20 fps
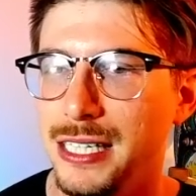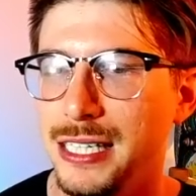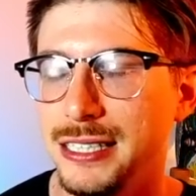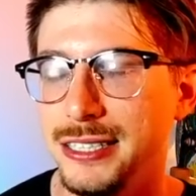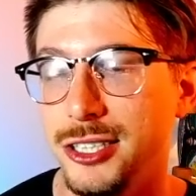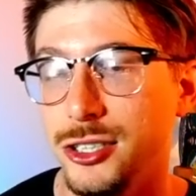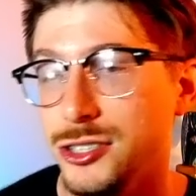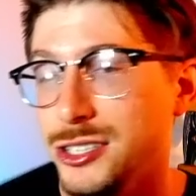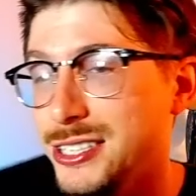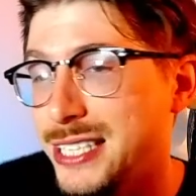
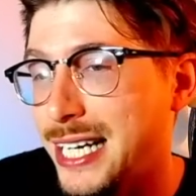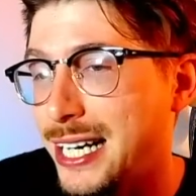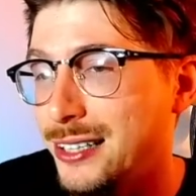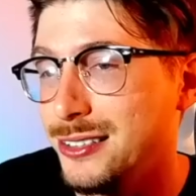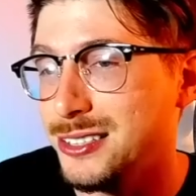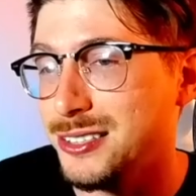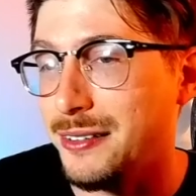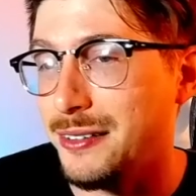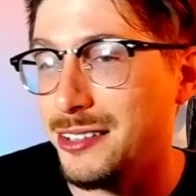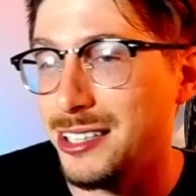Shields are down,
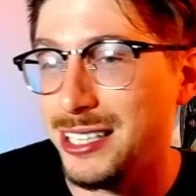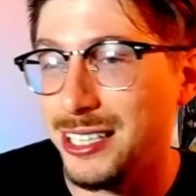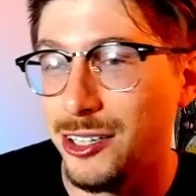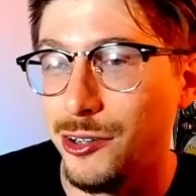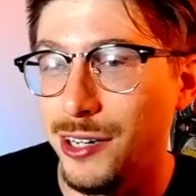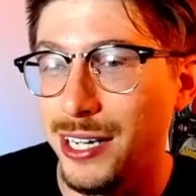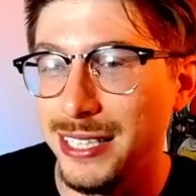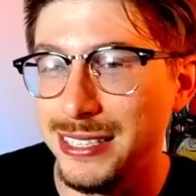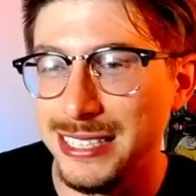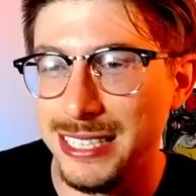I'm going to go
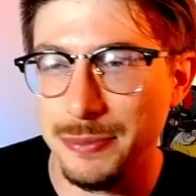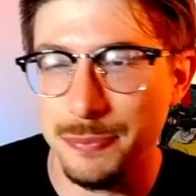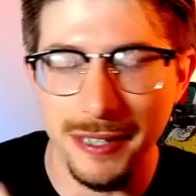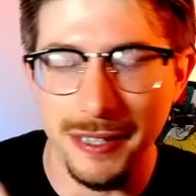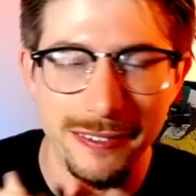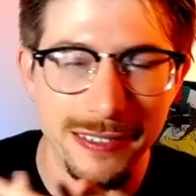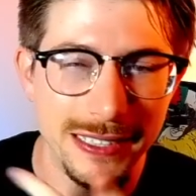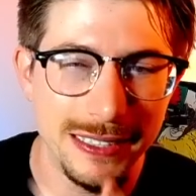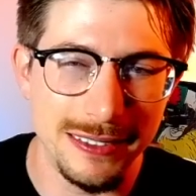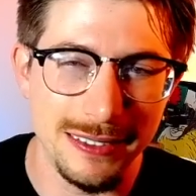ahead and just
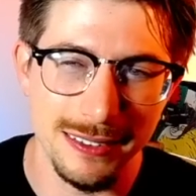pivot.